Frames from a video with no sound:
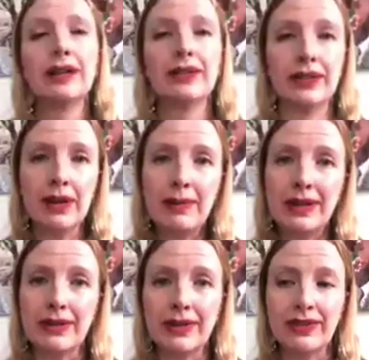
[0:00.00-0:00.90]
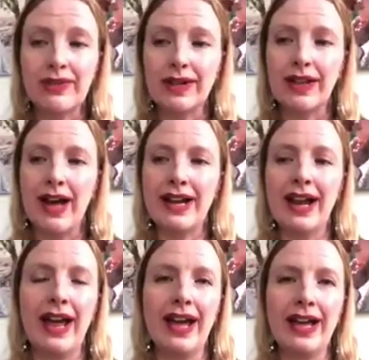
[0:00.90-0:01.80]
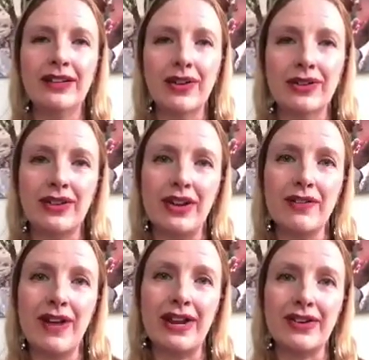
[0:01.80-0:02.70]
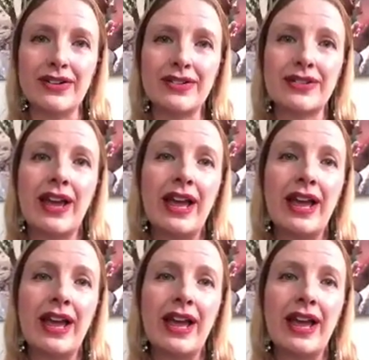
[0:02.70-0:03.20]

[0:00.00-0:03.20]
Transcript: skipping the receiving line, and trusting your vendors.